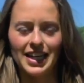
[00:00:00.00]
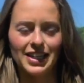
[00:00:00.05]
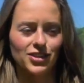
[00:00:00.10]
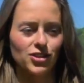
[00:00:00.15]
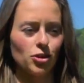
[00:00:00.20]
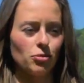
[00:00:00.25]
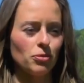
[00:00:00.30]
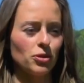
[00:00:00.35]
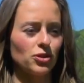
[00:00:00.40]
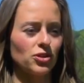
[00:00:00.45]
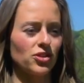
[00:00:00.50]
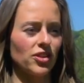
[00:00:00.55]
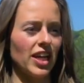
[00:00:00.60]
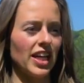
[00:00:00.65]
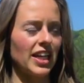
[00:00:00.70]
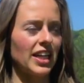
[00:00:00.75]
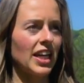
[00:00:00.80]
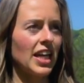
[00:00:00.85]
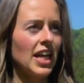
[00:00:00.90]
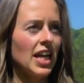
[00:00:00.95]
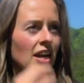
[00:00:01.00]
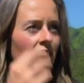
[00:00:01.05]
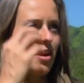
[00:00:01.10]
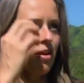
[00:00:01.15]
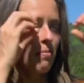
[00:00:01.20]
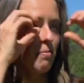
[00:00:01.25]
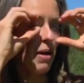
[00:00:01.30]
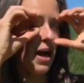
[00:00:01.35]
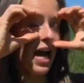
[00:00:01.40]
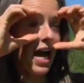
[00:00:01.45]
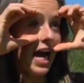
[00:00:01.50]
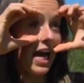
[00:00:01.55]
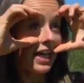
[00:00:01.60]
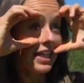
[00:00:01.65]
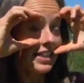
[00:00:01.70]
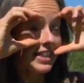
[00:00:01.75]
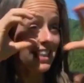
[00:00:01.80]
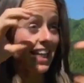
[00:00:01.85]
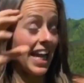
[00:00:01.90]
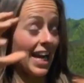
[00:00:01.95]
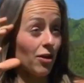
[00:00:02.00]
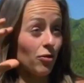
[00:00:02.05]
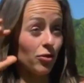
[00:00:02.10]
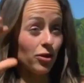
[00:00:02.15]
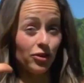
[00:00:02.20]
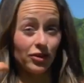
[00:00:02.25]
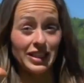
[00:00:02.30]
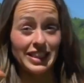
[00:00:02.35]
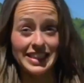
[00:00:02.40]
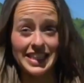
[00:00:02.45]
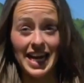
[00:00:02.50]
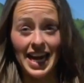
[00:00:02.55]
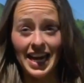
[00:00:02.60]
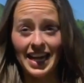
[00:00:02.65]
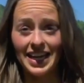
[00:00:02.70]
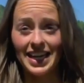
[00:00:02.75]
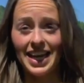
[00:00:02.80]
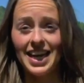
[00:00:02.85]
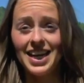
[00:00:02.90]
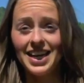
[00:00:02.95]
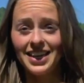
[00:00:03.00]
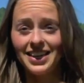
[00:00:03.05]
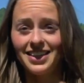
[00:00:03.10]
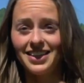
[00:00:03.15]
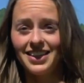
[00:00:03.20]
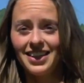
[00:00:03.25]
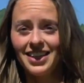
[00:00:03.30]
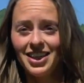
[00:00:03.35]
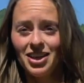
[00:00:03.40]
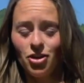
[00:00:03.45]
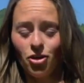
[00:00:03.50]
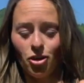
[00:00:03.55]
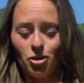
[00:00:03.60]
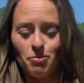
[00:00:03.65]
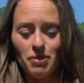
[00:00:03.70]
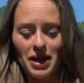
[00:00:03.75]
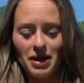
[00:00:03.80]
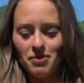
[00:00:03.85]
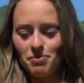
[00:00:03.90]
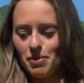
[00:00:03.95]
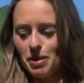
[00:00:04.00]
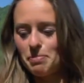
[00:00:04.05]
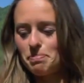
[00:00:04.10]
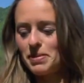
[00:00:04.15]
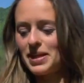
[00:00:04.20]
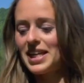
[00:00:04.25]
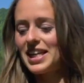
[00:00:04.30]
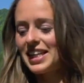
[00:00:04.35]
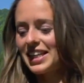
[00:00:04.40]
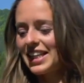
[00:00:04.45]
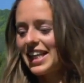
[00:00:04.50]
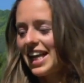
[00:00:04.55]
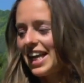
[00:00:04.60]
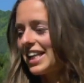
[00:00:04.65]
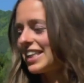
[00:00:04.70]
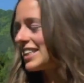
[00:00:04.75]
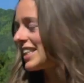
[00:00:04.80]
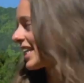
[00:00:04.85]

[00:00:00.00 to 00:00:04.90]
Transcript: It's almost like my eyes can't really take in, or my being can't